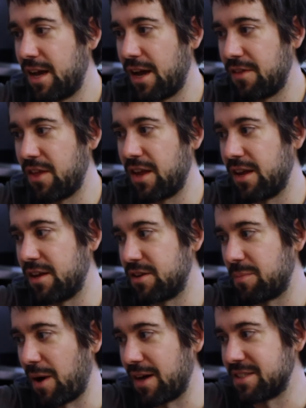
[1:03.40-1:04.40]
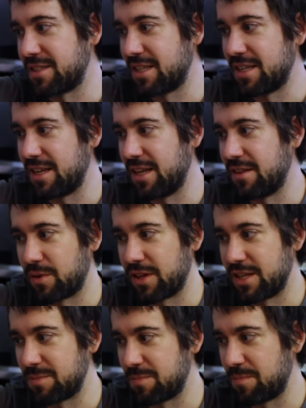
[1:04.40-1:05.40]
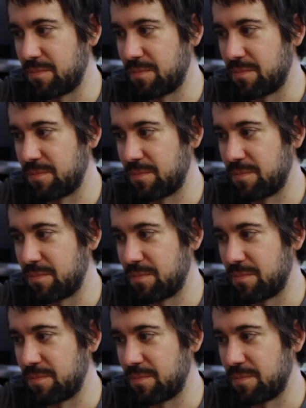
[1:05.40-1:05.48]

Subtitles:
And then it deposits it in one of these